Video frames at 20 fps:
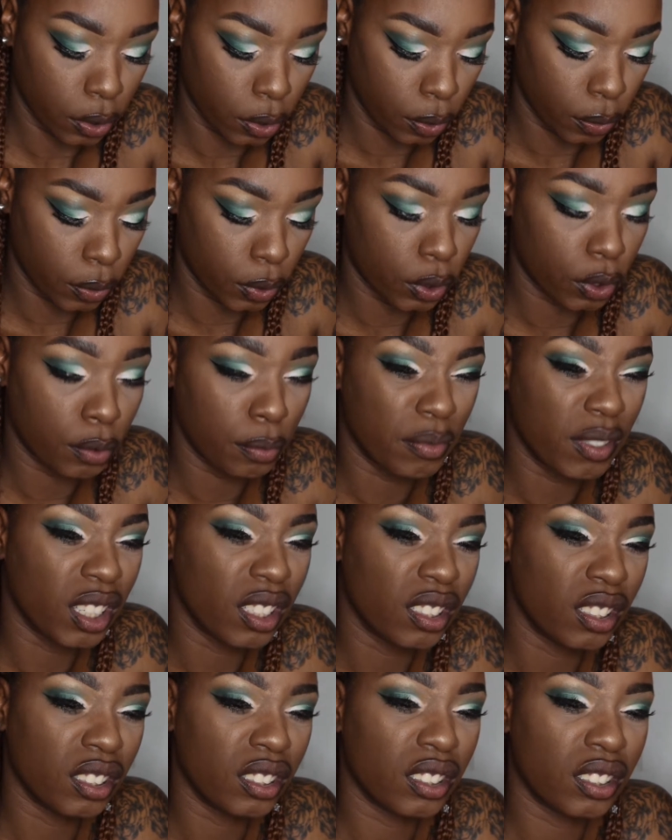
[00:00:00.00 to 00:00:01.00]
a makeup
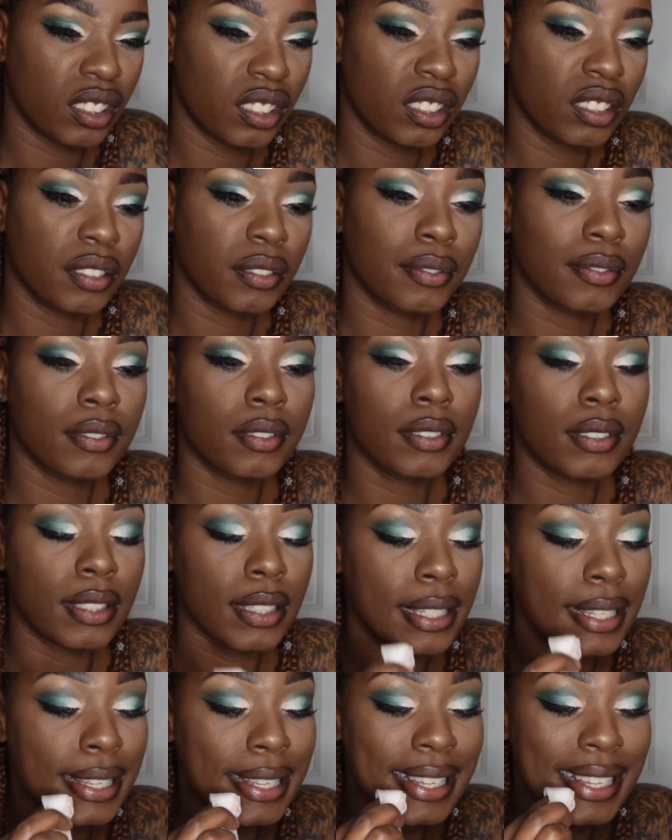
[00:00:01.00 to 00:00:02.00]
wipe or whatever and wipe
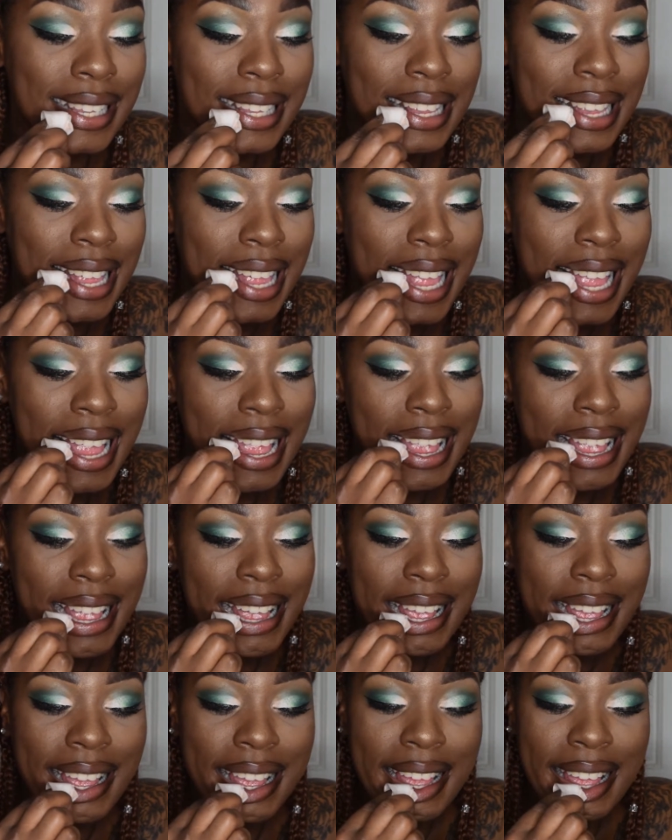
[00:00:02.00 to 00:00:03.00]
away that
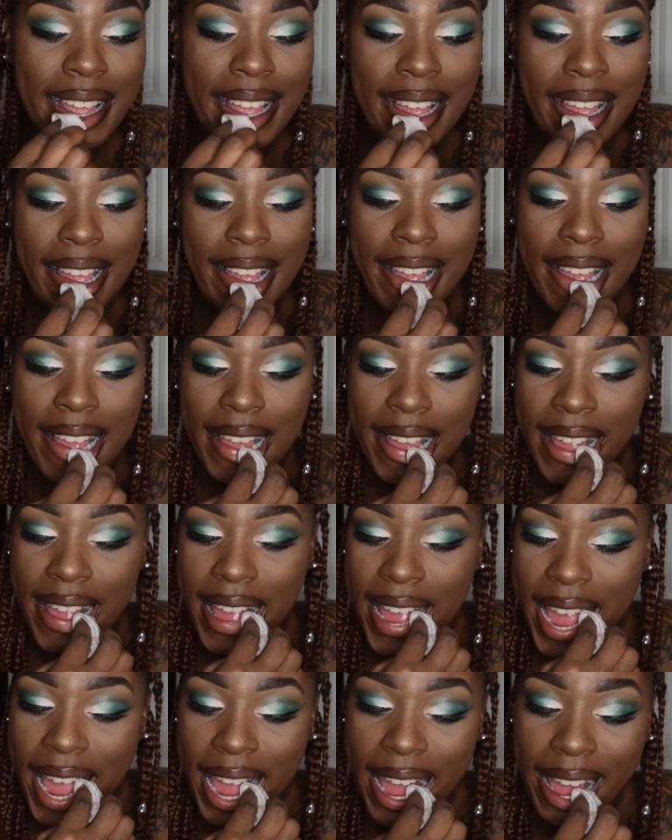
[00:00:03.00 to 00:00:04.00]
Carmex
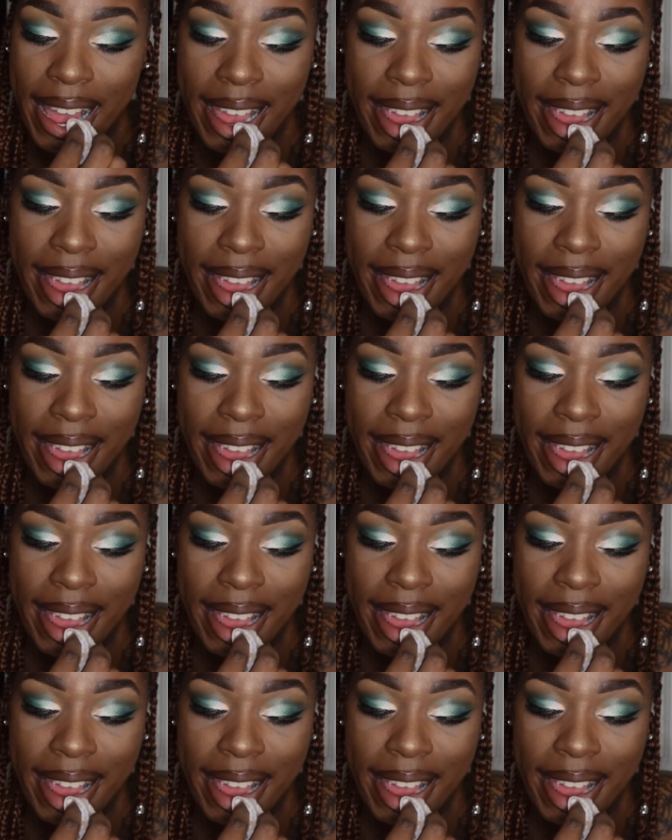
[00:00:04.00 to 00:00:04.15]
and